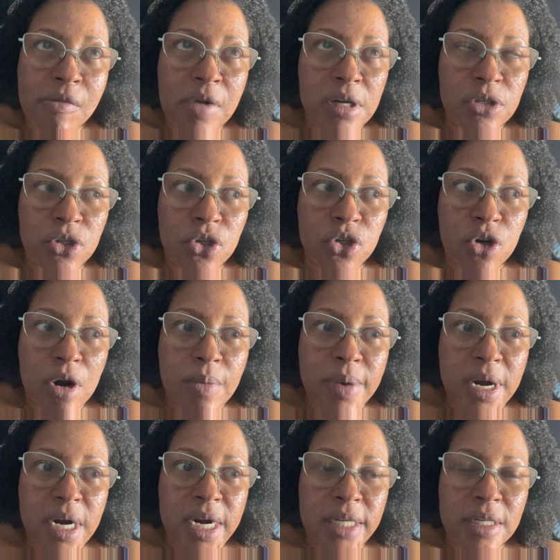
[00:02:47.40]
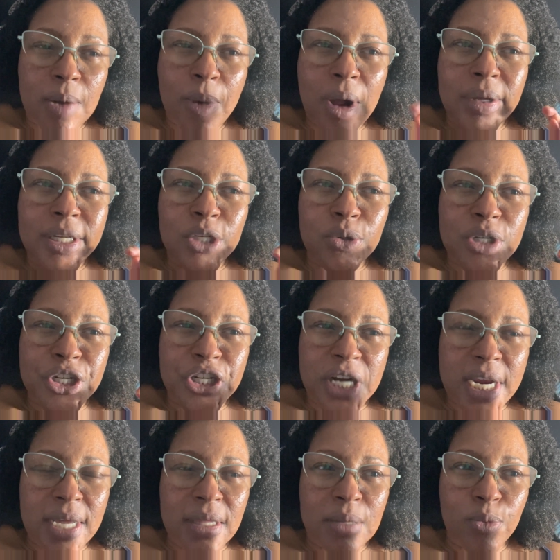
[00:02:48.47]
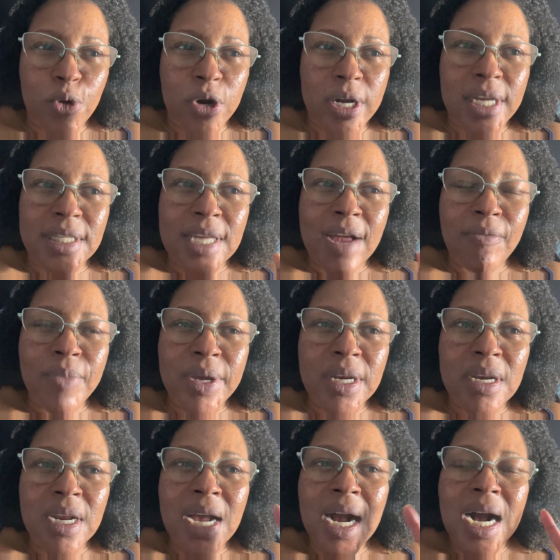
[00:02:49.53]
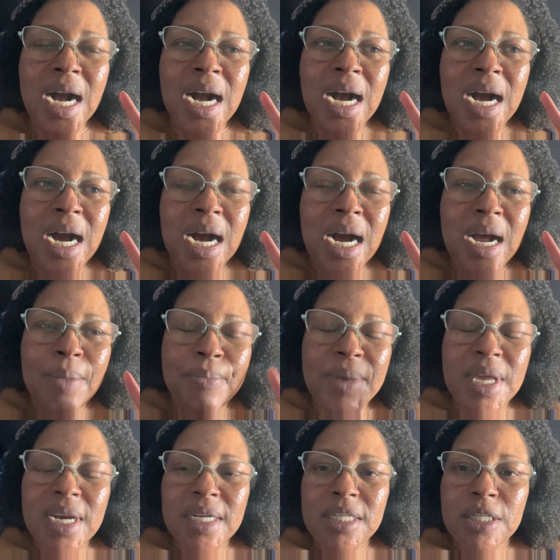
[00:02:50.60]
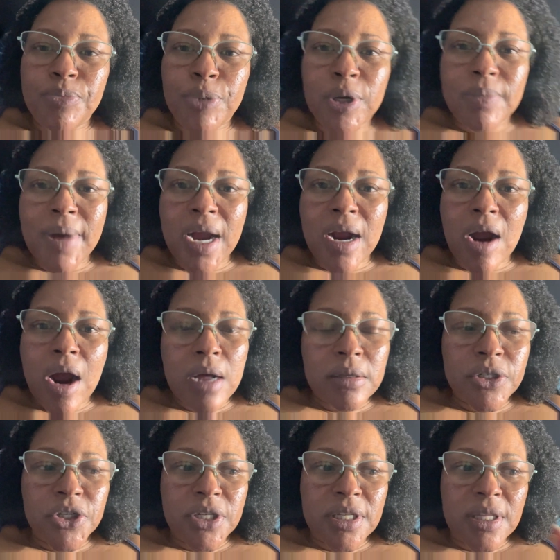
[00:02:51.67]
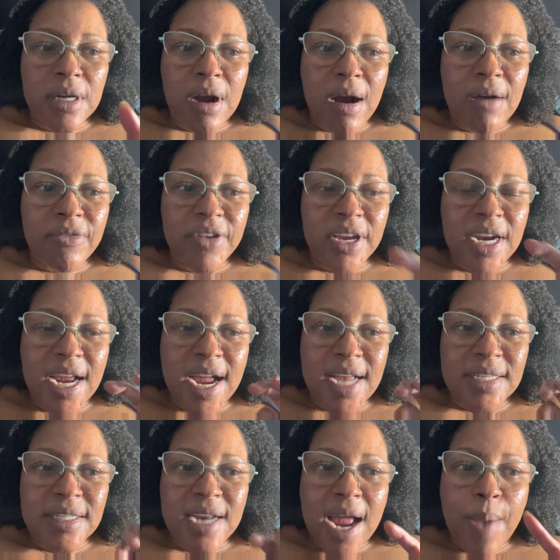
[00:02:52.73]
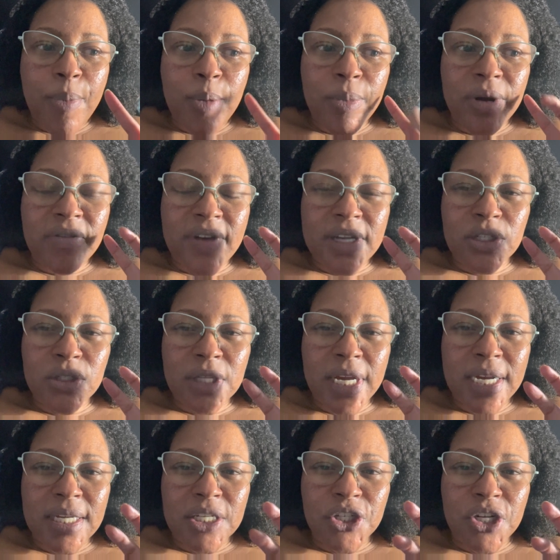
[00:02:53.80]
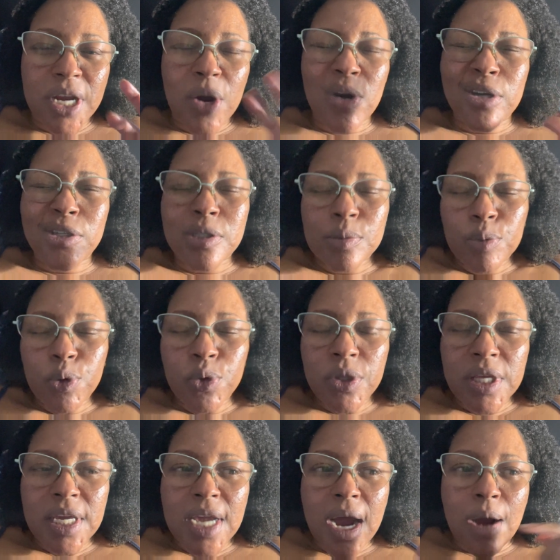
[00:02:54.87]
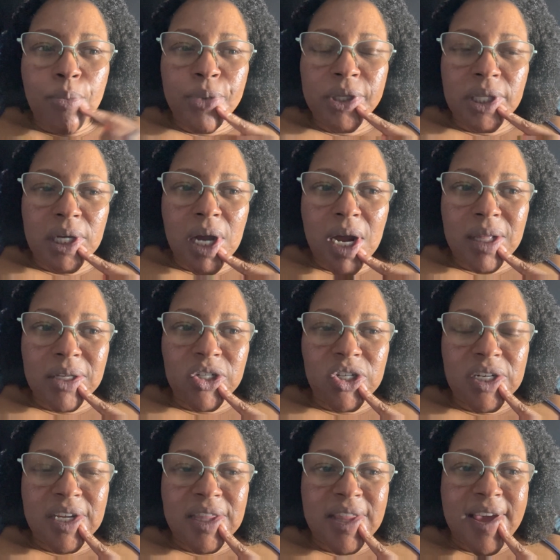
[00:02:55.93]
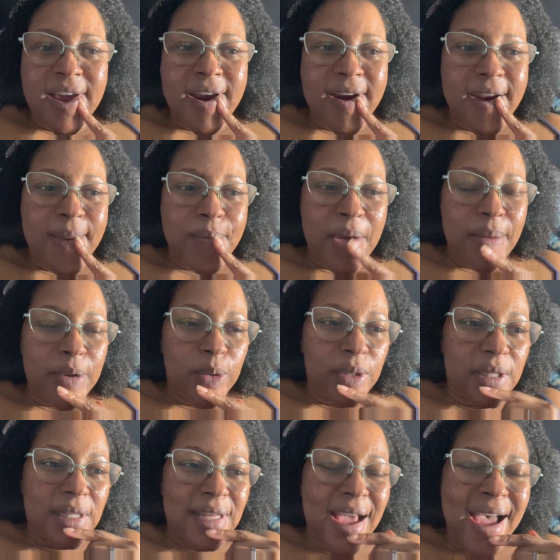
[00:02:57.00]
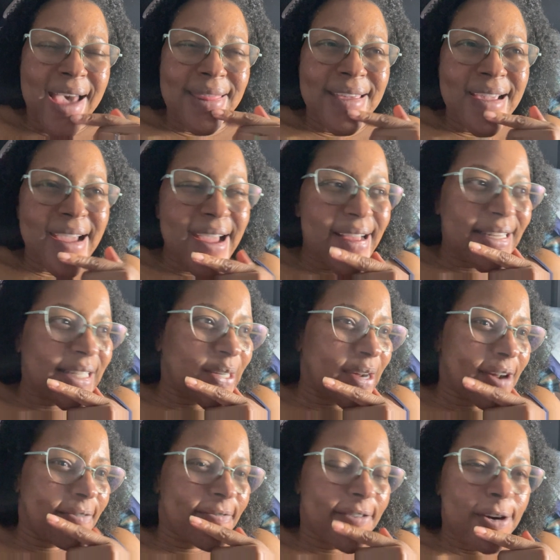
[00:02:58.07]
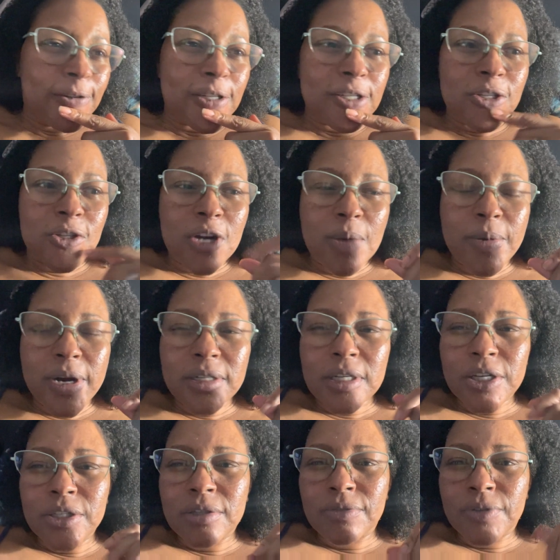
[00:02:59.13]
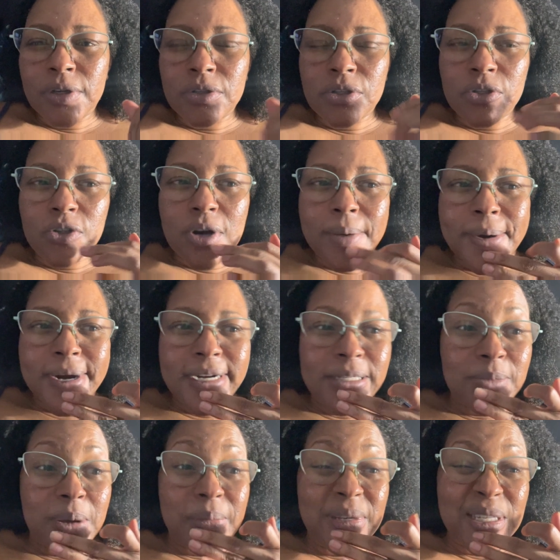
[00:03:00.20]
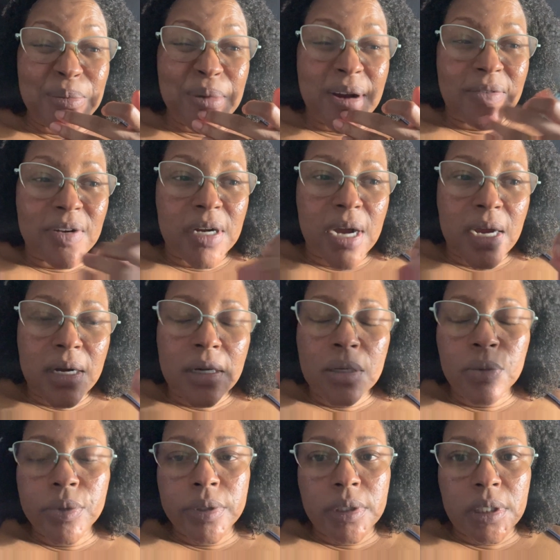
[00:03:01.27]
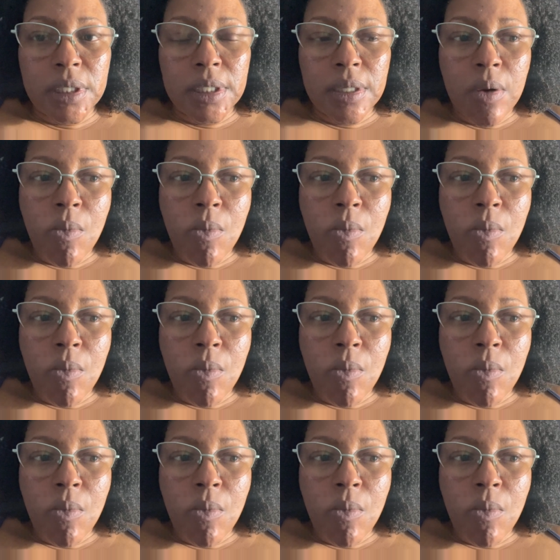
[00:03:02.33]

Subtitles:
strawberries. I'll probably do a shake in the morning because I've been meaning to put my collagen in the coffee and it hasn't happened. But if I do like a shake or a smoothie, I'll put the collagen in there. And maybe I think I still have frozen strawberries. I'll use the frozen strawberries. Maybe some avocado. We'll see.